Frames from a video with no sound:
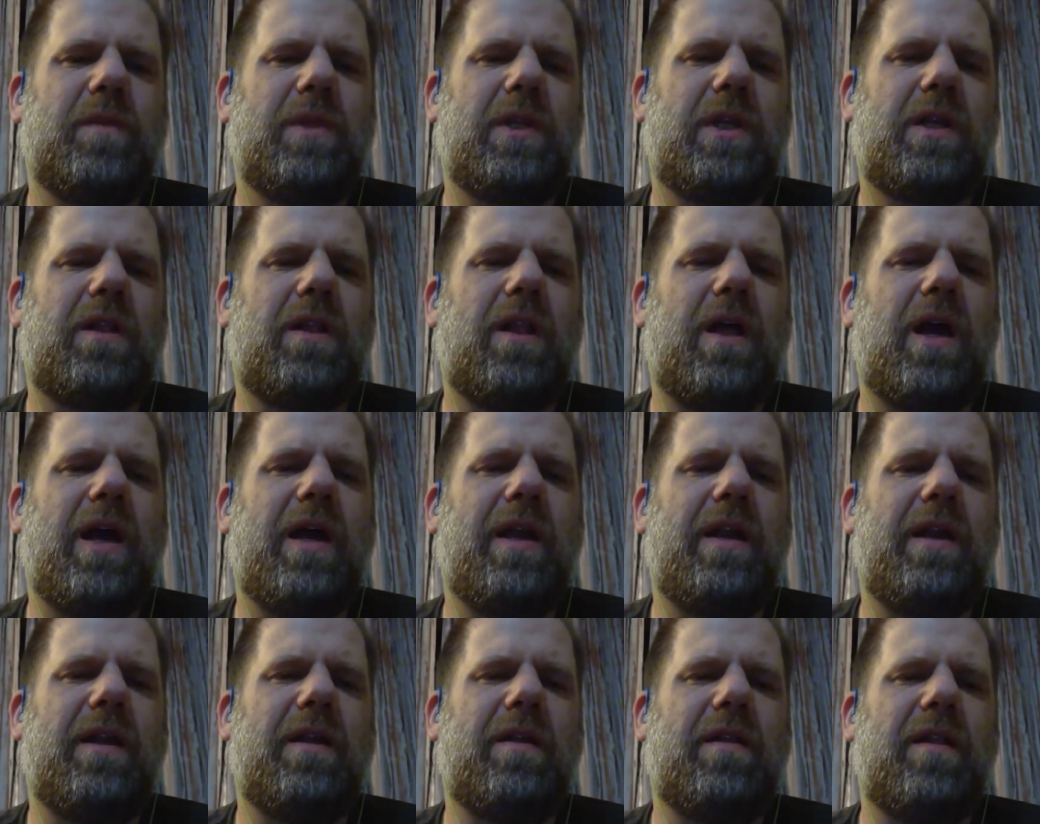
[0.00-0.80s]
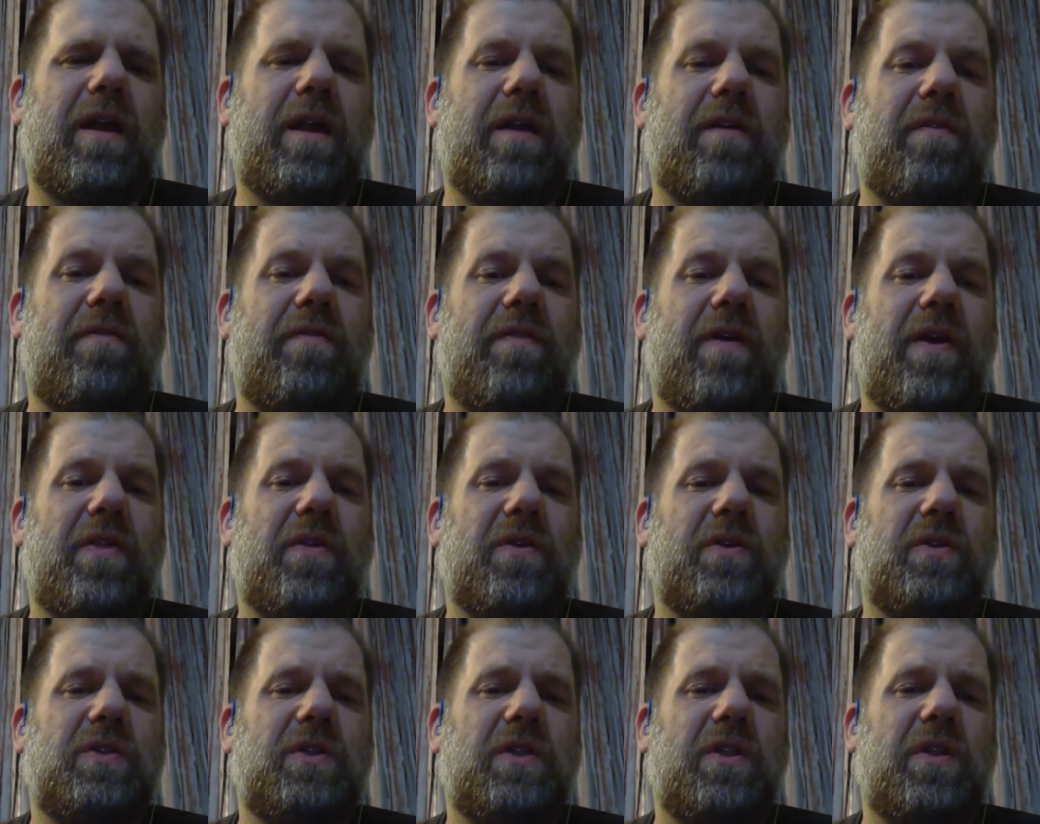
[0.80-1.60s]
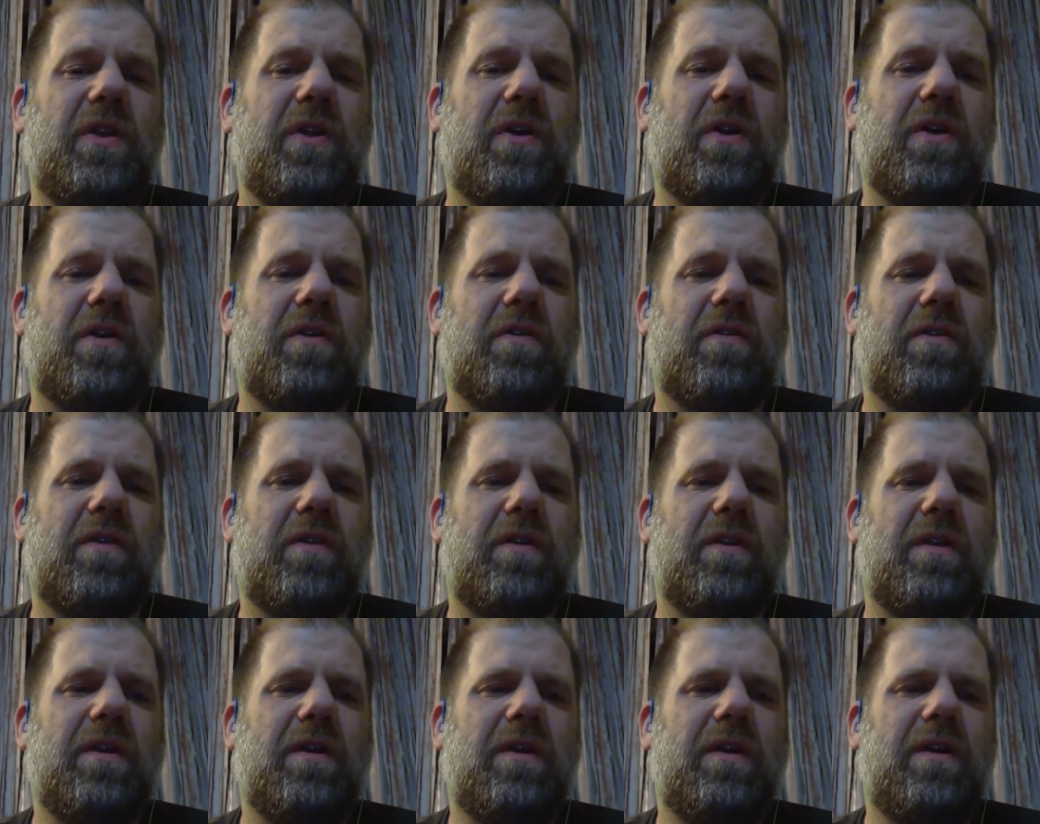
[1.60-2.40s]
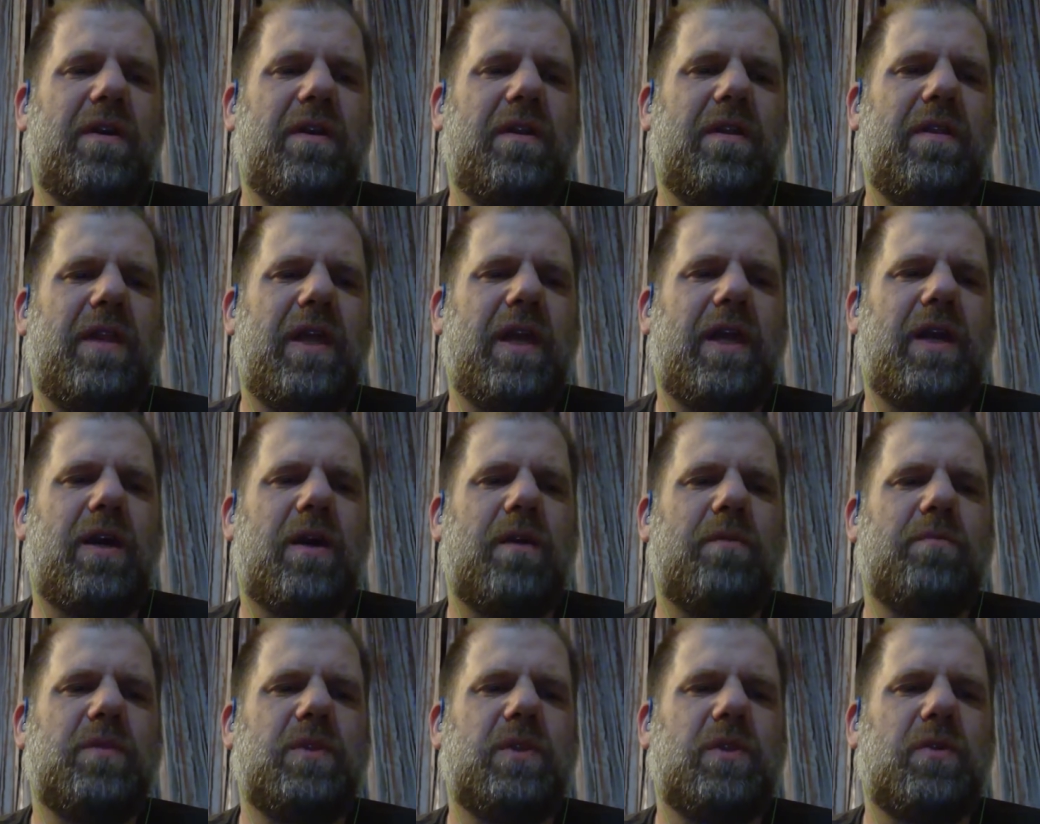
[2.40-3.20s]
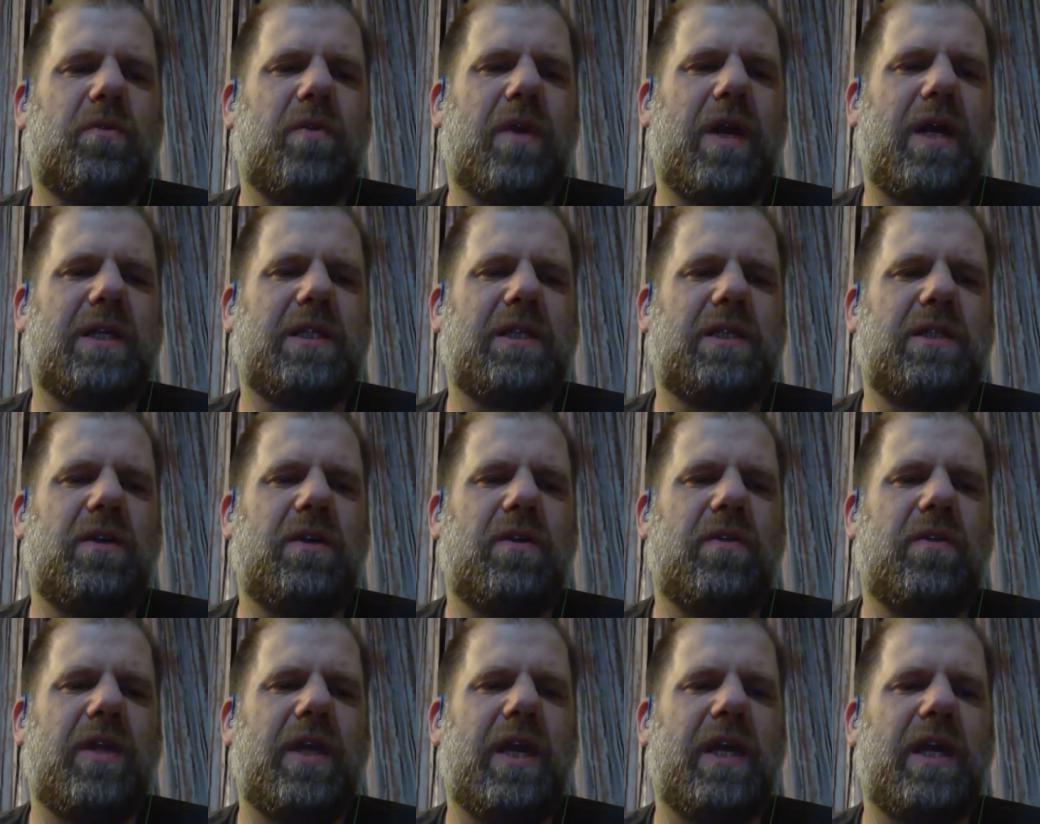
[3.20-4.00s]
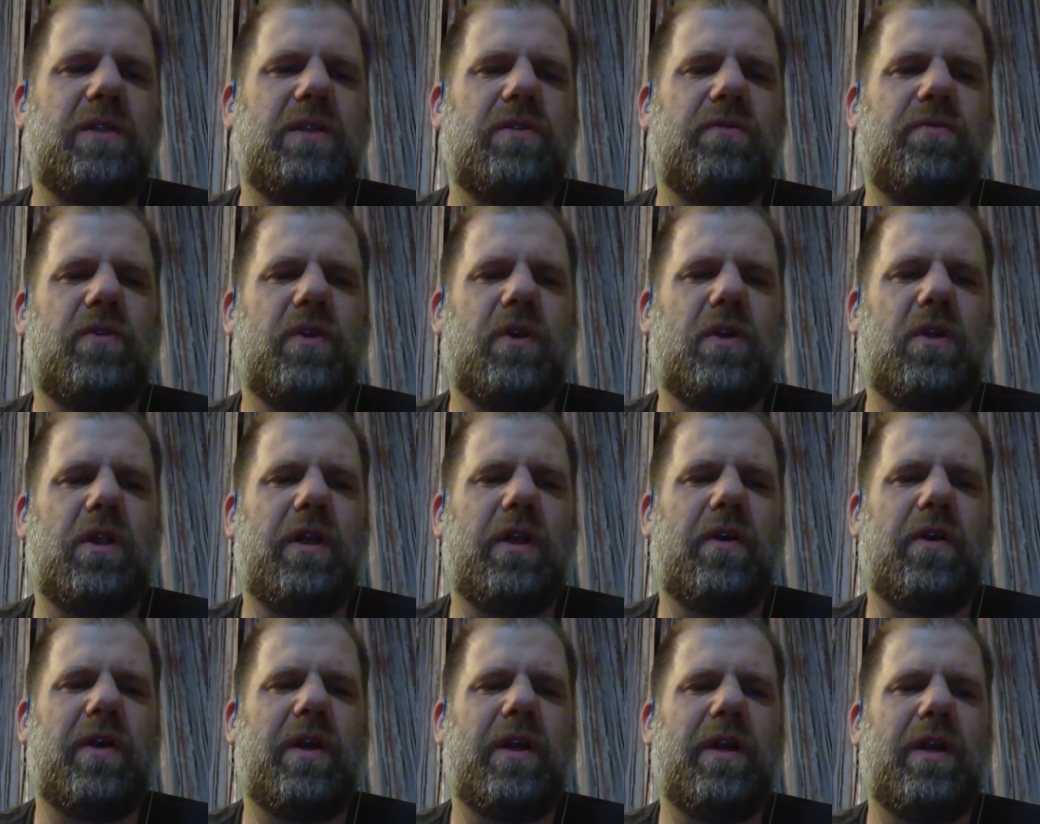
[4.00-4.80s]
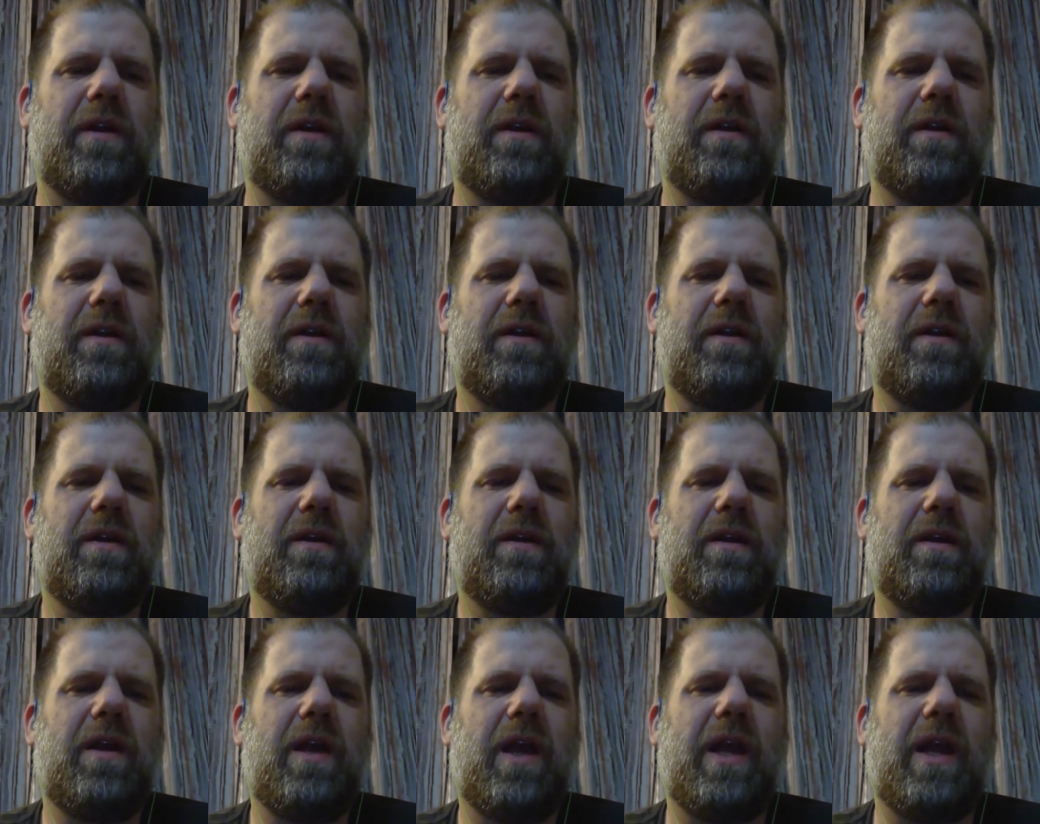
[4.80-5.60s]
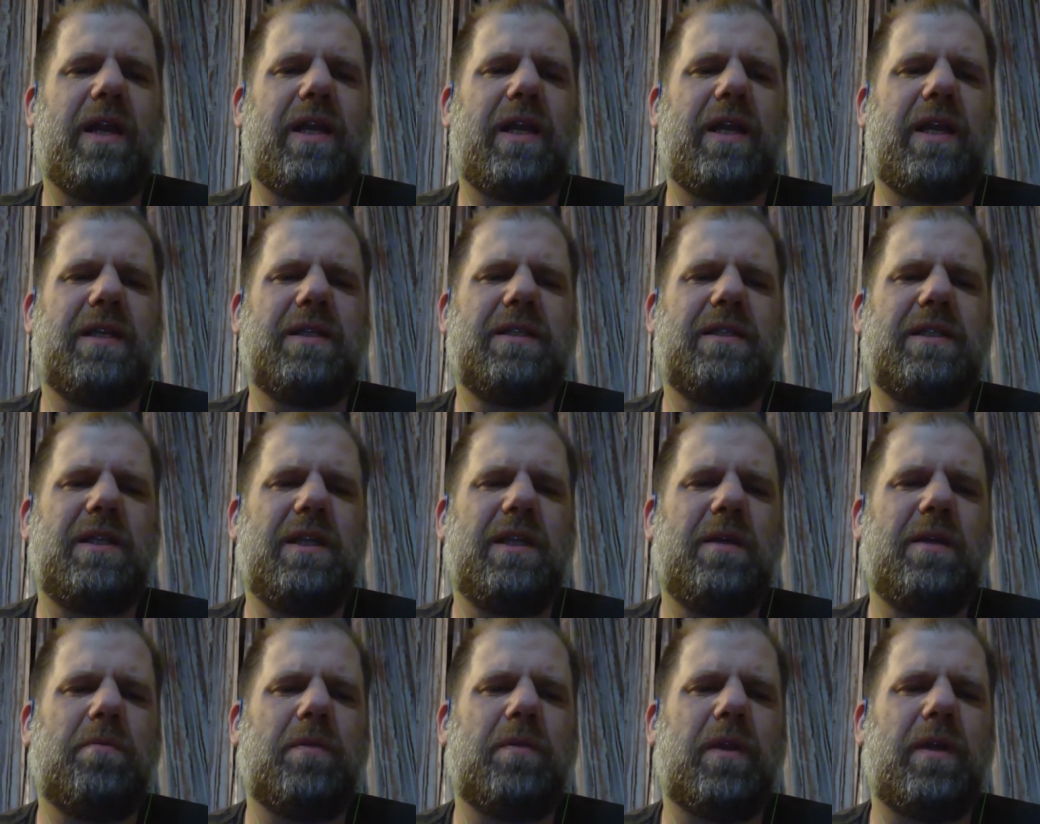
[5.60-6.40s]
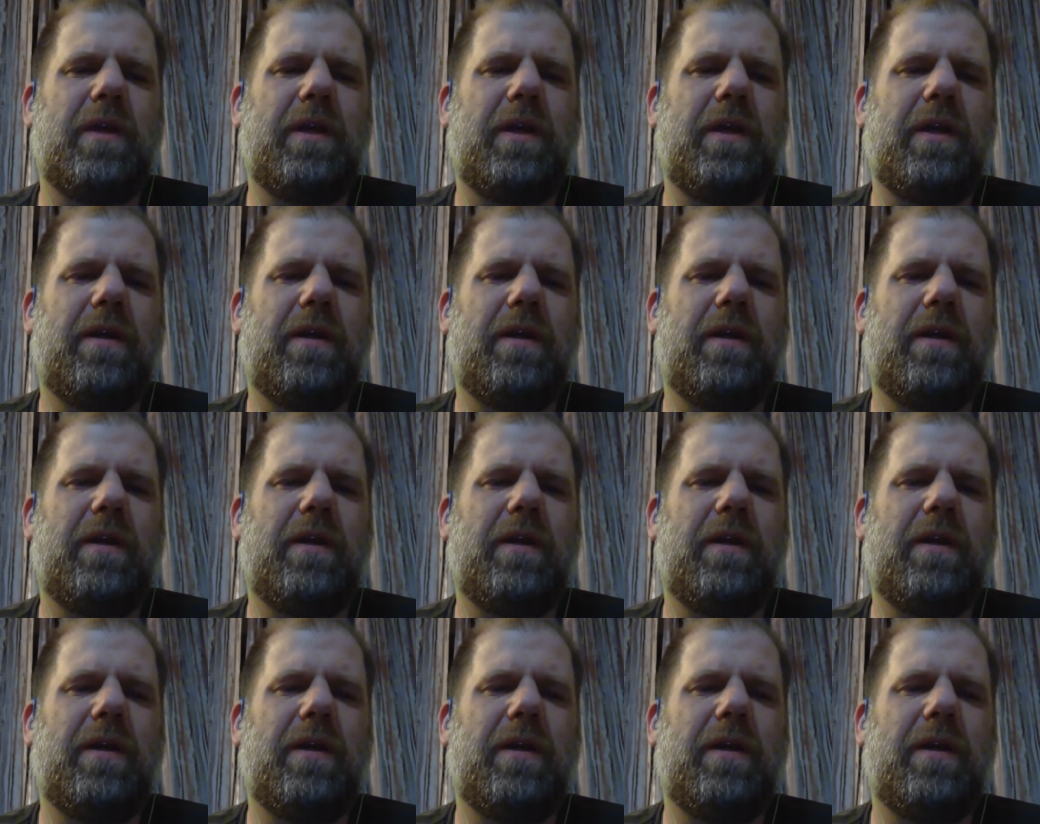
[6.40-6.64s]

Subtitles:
Gliding like a feather to the earth, they come to rest near the edge of the clearing and kiss deeply,